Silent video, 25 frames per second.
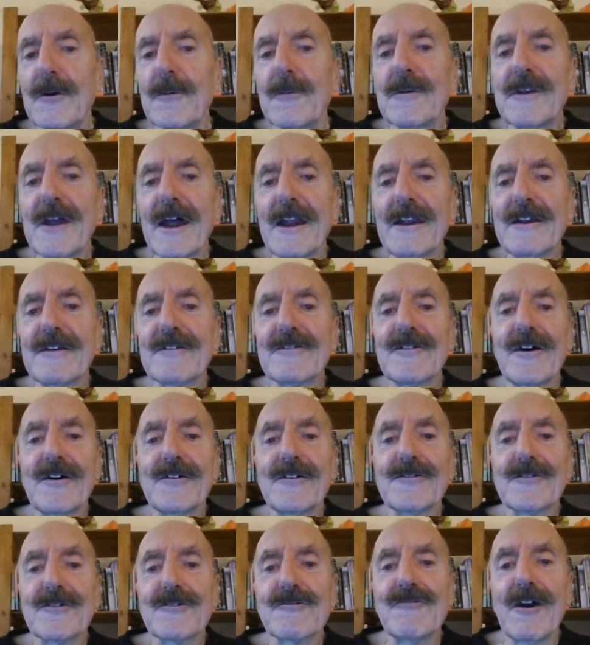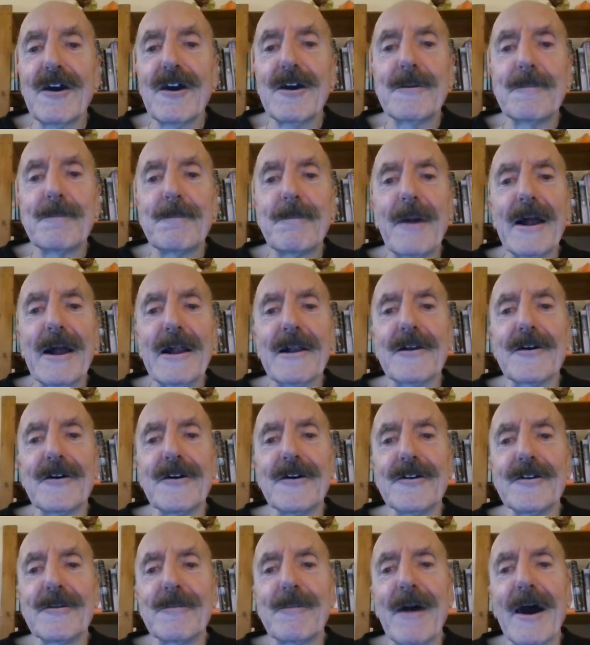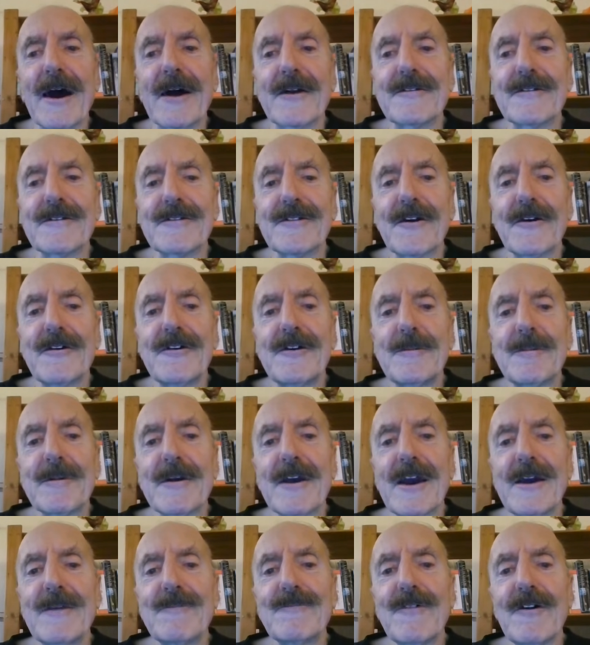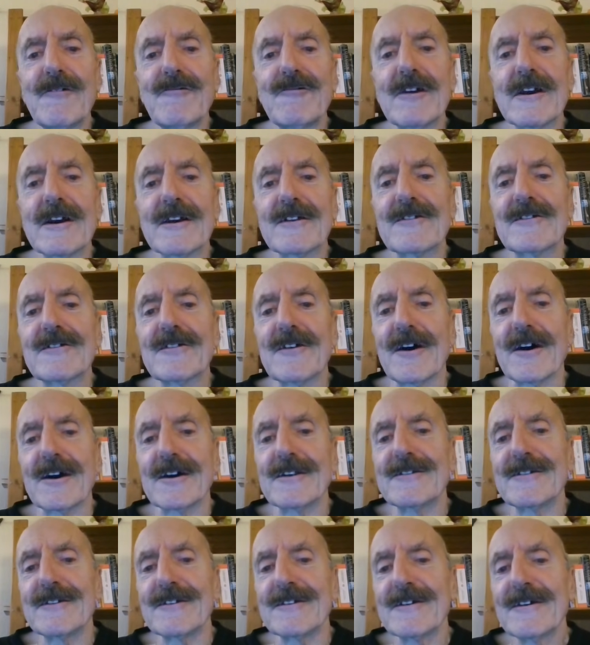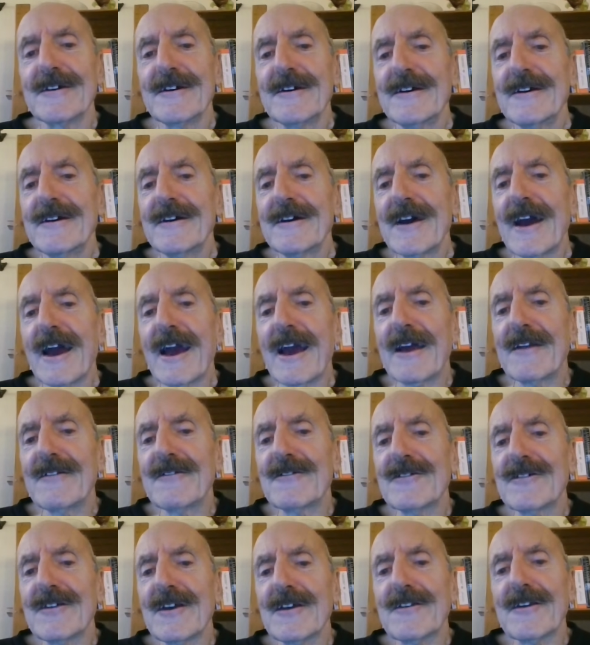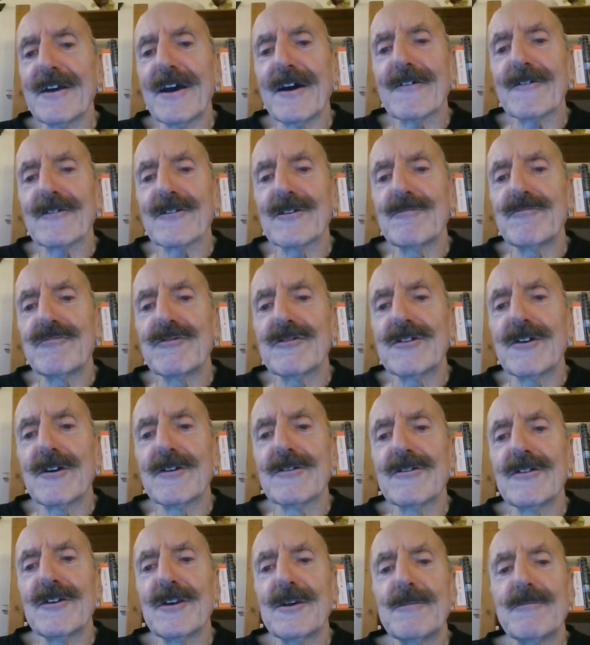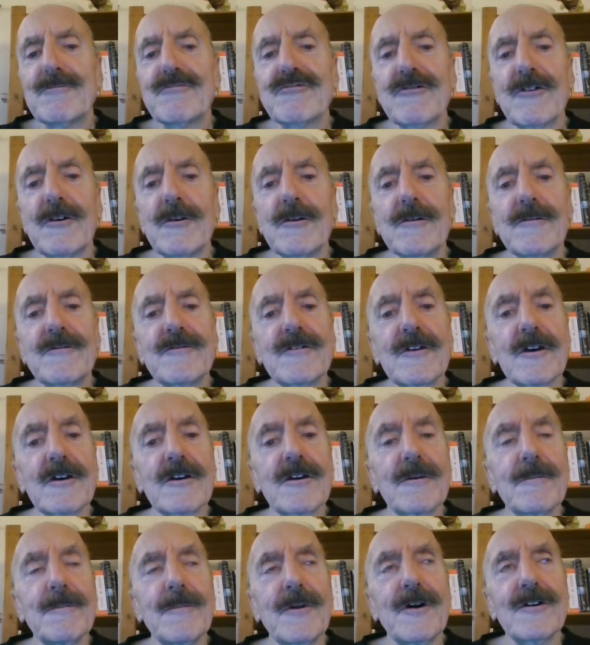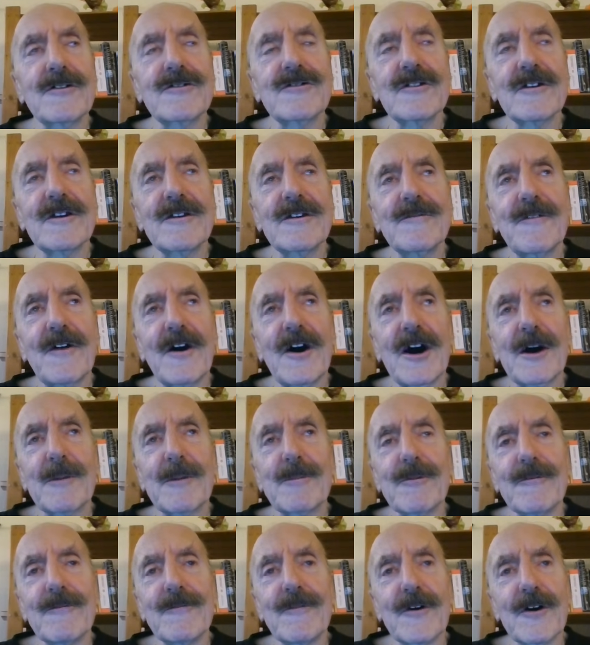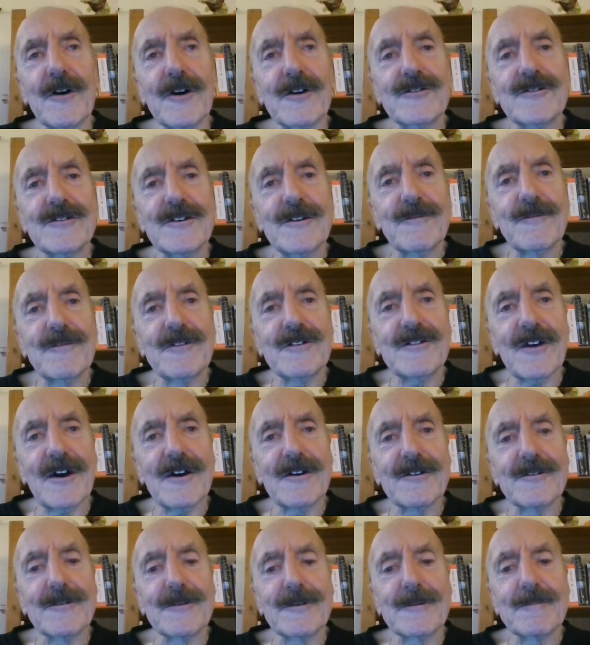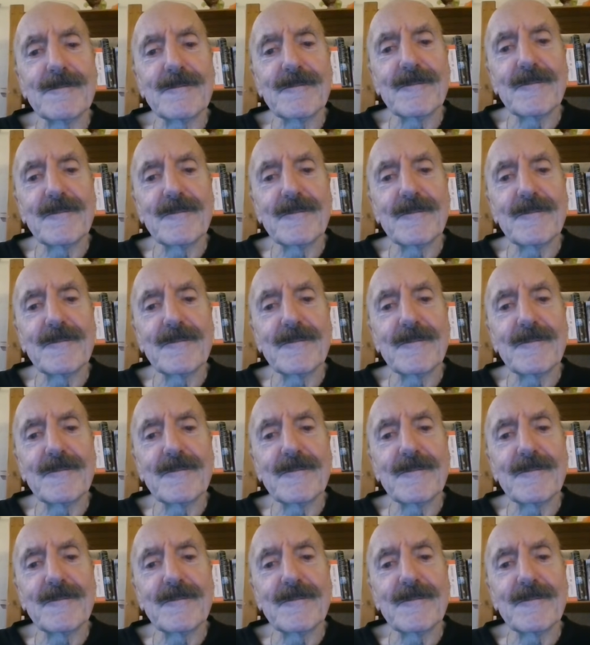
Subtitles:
When Alexander Graham Bell heard about it, though, he became very excited and set out to produce an improved and commercially viable version of his own.